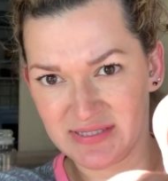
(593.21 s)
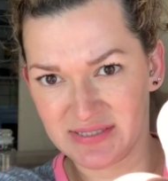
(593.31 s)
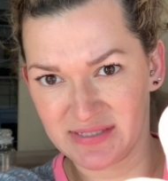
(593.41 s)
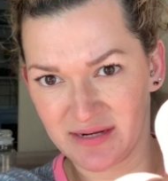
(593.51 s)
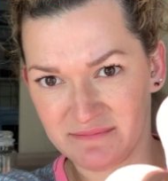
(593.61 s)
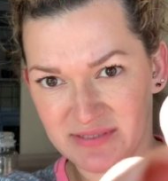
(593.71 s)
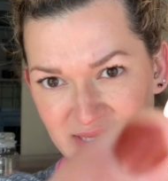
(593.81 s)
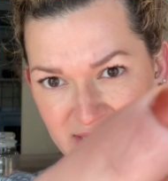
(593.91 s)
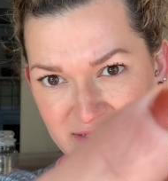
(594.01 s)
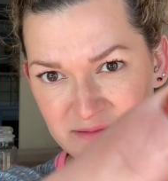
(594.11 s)
instead of
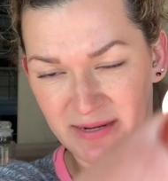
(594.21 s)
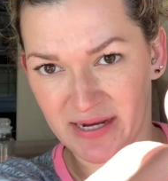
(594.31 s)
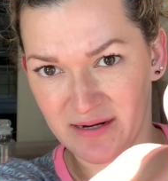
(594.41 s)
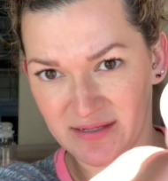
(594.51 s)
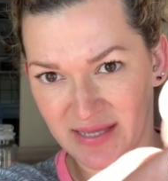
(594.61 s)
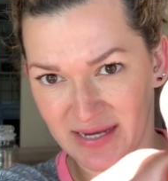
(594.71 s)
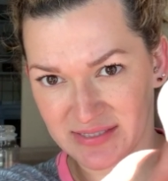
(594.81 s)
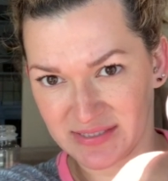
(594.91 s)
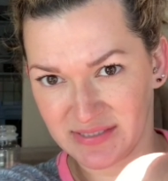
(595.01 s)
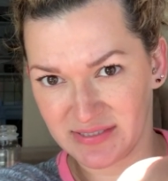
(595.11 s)
sticking to my ear, they
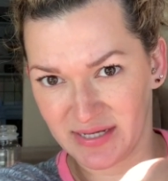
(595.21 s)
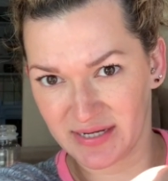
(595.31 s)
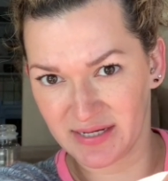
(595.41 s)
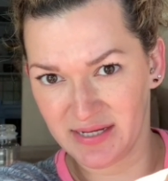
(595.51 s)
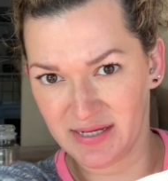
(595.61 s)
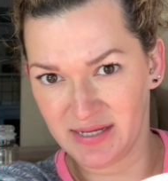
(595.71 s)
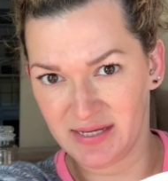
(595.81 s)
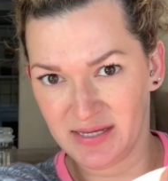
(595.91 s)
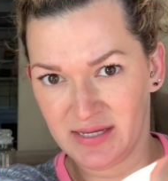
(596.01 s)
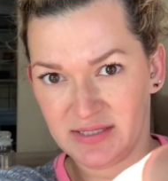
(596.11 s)
actually stuck
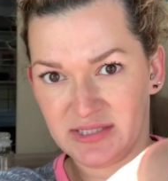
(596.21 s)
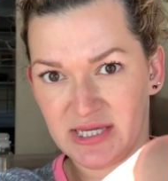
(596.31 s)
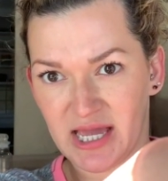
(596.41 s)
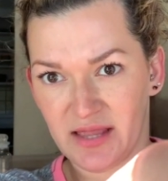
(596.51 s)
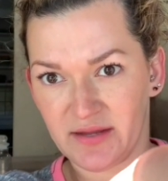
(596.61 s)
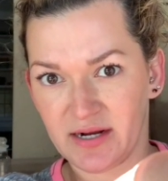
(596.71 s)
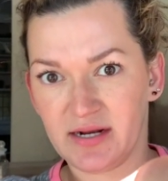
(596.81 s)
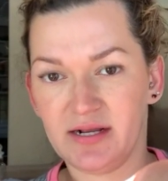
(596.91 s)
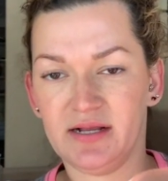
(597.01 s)
together.